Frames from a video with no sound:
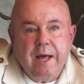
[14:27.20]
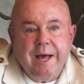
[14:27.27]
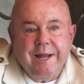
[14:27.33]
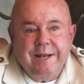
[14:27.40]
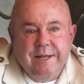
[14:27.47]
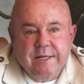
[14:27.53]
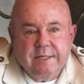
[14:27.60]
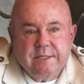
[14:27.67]

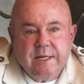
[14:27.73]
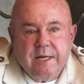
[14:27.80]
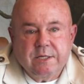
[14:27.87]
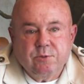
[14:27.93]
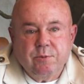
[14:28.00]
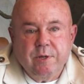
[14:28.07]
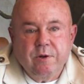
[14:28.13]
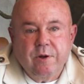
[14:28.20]
at this
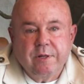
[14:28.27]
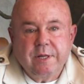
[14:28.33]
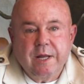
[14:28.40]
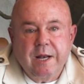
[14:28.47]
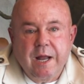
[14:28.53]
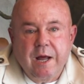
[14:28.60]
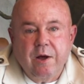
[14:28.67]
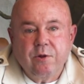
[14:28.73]
stage, we're not
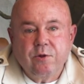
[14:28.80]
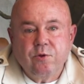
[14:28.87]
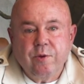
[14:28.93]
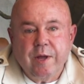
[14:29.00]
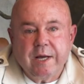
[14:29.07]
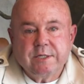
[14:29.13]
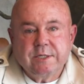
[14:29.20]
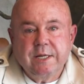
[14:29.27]
allowed to
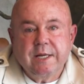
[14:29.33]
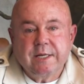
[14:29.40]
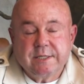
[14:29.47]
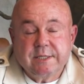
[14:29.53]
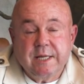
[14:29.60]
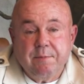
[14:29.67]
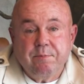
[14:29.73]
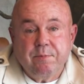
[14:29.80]
actually
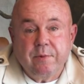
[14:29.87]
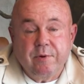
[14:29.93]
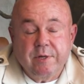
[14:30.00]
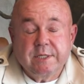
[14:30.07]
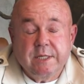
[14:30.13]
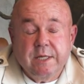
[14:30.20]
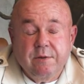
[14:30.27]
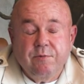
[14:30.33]

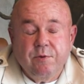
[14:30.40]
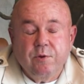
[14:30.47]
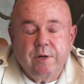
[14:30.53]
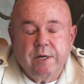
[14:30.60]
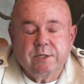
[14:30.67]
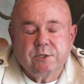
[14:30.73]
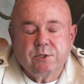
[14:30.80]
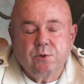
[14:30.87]
receive you
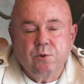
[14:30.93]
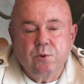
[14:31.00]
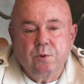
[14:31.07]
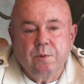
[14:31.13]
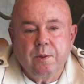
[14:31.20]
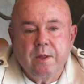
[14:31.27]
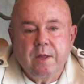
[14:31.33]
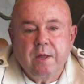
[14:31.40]
at school.
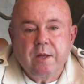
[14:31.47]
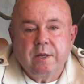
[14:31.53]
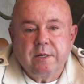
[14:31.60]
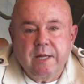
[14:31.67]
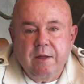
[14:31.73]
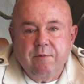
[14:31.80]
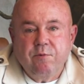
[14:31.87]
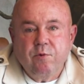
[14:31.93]

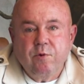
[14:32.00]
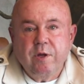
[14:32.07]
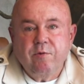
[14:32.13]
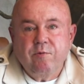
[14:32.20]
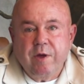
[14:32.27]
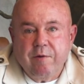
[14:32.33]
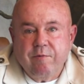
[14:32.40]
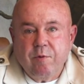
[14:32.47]
Therefore,
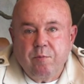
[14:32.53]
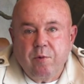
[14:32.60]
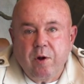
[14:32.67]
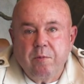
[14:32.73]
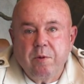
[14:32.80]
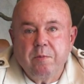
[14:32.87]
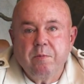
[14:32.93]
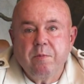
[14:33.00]
if you have a
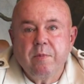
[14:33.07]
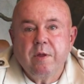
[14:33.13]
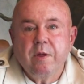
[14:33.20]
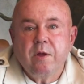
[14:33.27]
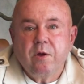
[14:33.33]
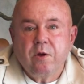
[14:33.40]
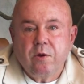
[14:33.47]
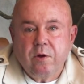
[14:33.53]
problem,
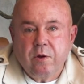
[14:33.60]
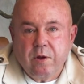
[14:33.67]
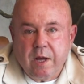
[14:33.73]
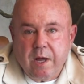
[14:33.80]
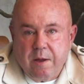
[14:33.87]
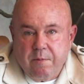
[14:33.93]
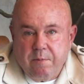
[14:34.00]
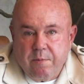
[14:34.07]

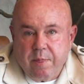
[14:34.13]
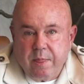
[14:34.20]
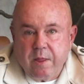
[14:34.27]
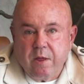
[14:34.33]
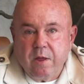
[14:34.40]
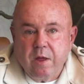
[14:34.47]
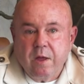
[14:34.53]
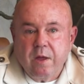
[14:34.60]

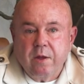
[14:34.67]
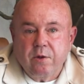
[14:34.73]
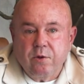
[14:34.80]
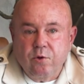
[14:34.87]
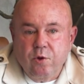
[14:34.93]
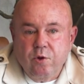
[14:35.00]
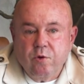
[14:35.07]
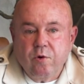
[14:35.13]

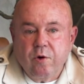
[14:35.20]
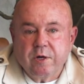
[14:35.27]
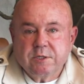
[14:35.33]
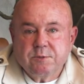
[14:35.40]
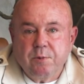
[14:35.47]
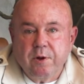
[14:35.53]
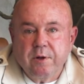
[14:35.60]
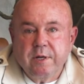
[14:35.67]
do your
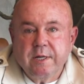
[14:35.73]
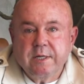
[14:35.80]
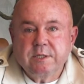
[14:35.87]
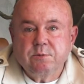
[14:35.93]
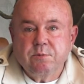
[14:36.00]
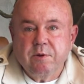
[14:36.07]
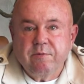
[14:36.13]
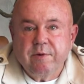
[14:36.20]

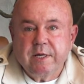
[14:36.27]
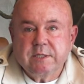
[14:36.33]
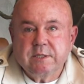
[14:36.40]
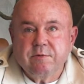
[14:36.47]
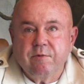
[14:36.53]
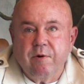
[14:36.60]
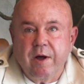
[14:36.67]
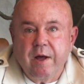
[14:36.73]
correspondence with us
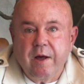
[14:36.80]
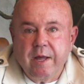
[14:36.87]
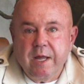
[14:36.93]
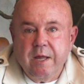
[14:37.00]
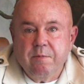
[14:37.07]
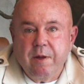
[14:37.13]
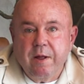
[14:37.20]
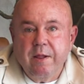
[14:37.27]
via
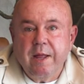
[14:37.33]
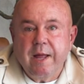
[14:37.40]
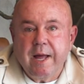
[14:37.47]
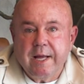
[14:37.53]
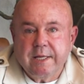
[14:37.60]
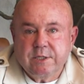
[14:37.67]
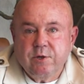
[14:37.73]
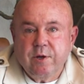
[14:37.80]
email,
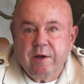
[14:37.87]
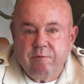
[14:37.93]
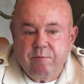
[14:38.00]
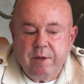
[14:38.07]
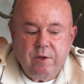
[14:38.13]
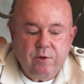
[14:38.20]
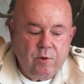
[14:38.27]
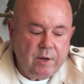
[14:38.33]
as you have
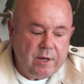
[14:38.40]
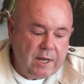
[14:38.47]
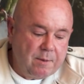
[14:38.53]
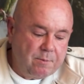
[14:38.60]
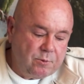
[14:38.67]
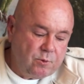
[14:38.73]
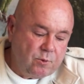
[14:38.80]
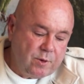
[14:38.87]
been doing
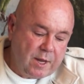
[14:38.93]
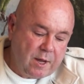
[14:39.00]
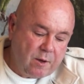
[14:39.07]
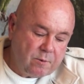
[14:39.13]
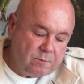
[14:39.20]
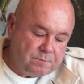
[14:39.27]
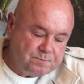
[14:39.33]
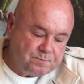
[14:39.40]
up to now.